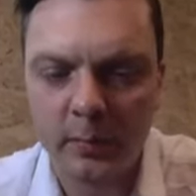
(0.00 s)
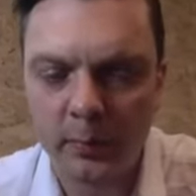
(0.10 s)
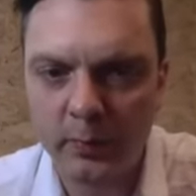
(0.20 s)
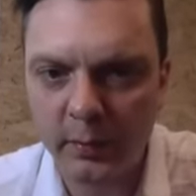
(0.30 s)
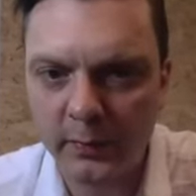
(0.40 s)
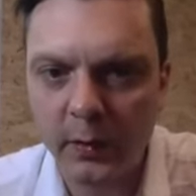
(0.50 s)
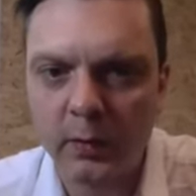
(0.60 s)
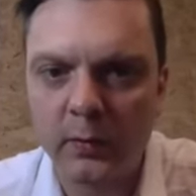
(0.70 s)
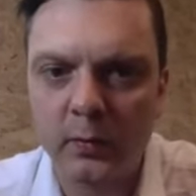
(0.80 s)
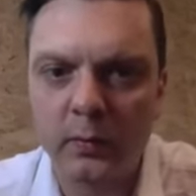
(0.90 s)
prefer
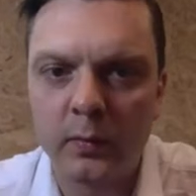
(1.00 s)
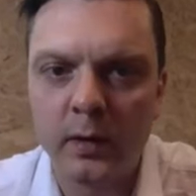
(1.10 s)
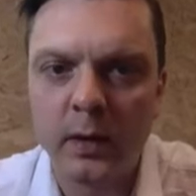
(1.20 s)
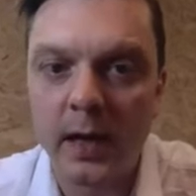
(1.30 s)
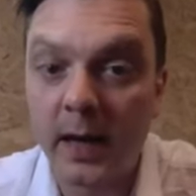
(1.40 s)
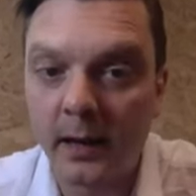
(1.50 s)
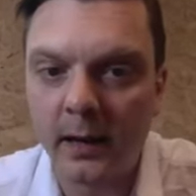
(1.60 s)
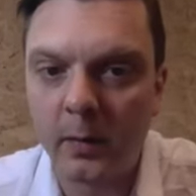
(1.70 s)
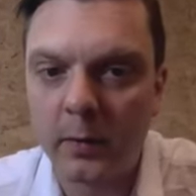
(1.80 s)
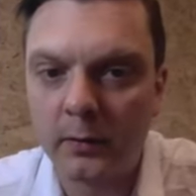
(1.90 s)
to add a
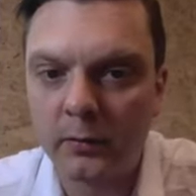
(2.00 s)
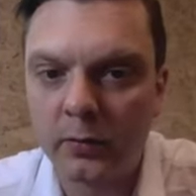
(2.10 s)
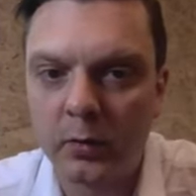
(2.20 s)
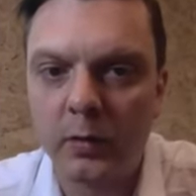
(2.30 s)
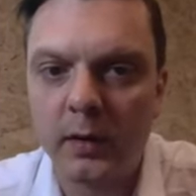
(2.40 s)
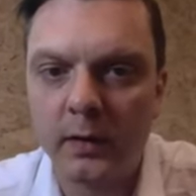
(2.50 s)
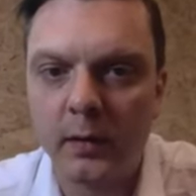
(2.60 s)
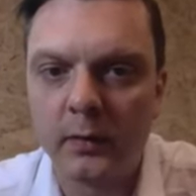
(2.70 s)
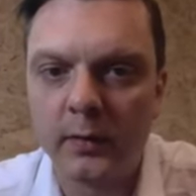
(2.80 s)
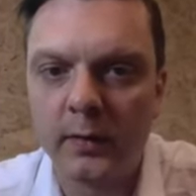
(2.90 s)
little bit of sugar in
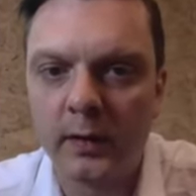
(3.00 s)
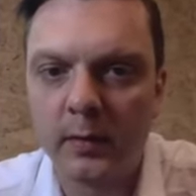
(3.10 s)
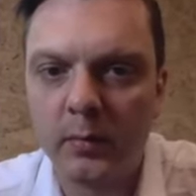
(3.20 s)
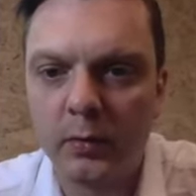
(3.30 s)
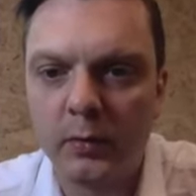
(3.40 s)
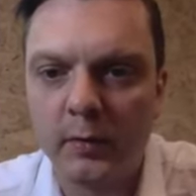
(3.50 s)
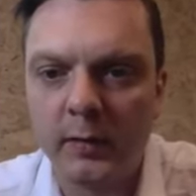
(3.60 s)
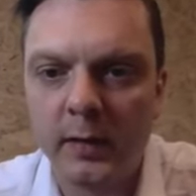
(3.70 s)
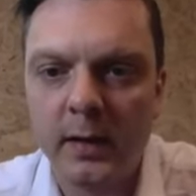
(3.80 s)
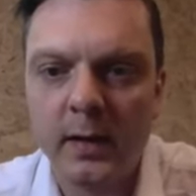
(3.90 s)
those
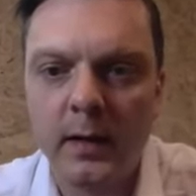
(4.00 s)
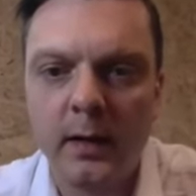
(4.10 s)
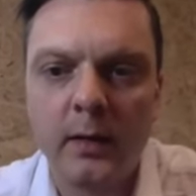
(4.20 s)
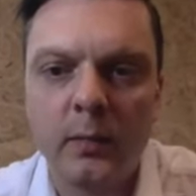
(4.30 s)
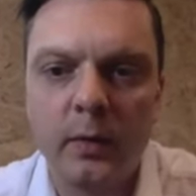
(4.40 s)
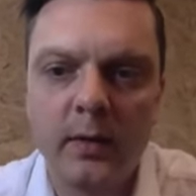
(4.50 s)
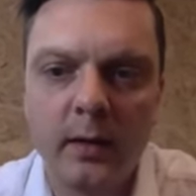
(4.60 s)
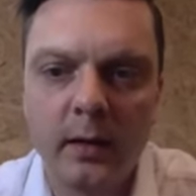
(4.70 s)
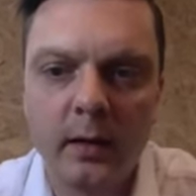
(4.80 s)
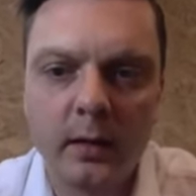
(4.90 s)
brews. With
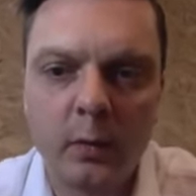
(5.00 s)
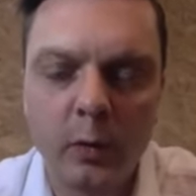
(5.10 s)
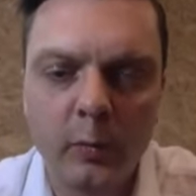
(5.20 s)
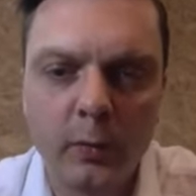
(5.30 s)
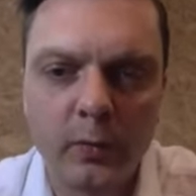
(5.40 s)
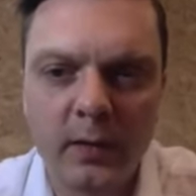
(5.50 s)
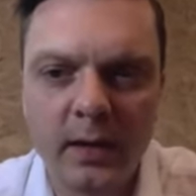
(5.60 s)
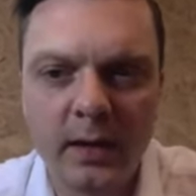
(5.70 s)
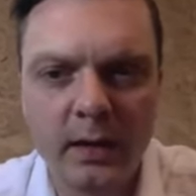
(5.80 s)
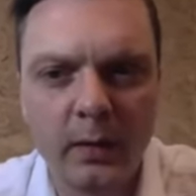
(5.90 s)
the cold brews,
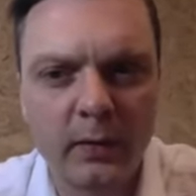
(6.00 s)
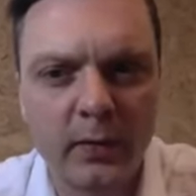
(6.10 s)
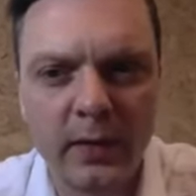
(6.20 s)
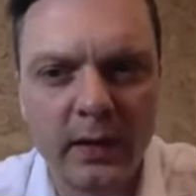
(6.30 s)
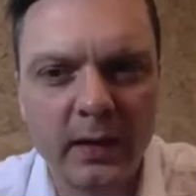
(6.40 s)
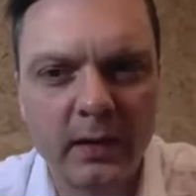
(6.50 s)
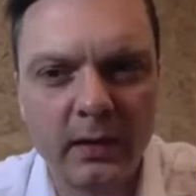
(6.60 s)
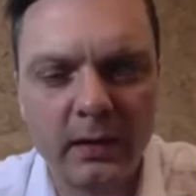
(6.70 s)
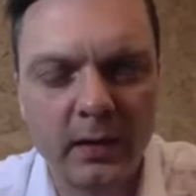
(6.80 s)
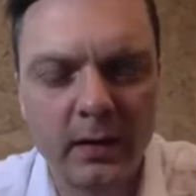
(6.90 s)
I also think,
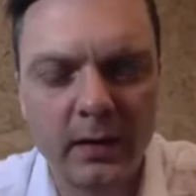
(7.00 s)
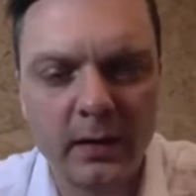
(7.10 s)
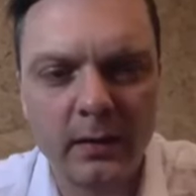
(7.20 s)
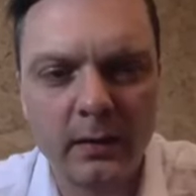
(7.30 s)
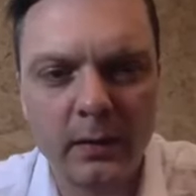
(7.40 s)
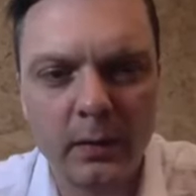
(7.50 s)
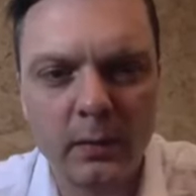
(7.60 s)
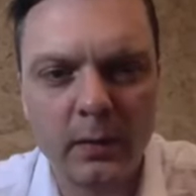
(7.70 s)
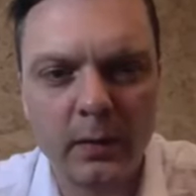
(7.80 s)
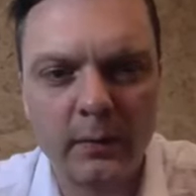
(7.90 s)

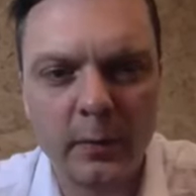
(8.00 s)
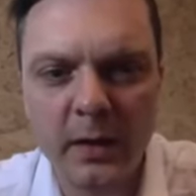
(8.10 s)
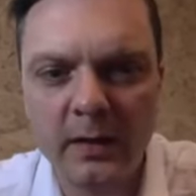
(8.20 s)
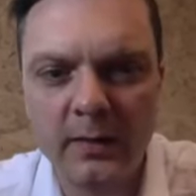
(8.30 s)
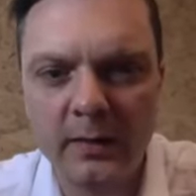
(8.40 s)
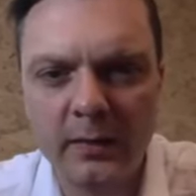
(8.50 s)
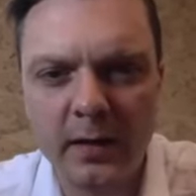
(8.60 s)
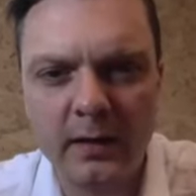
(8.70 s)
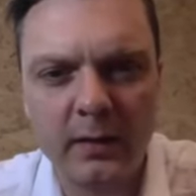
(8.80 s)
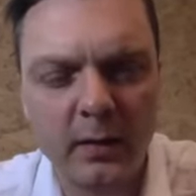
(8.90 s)
for me,
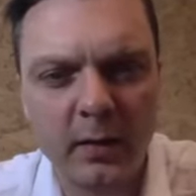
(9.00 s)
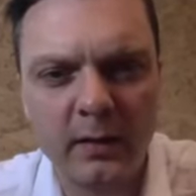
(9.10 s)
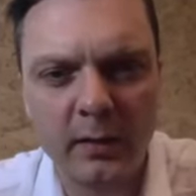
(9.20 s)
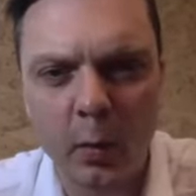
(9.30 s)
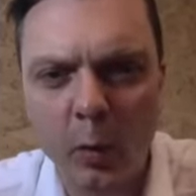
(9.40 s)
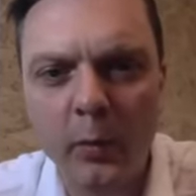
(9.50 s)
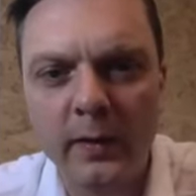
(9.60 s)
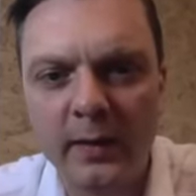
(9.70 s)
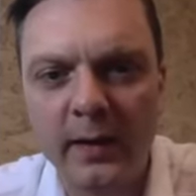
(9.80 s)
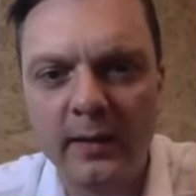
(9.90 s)
it's always
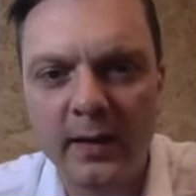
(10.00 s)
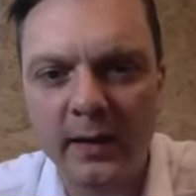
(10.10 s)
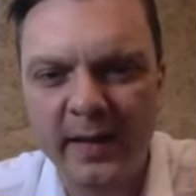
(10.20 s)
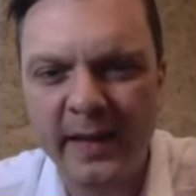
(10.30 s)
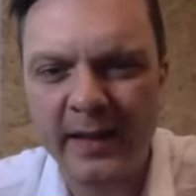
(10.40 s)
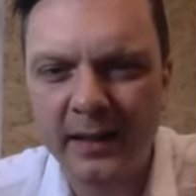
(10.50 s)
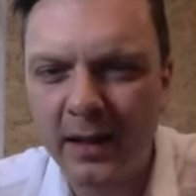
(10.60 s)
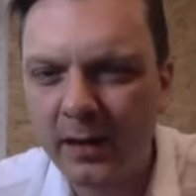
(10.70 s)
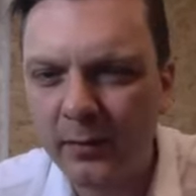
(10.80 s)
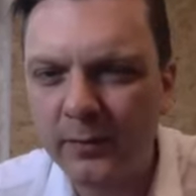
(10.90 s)
tasting a little kind of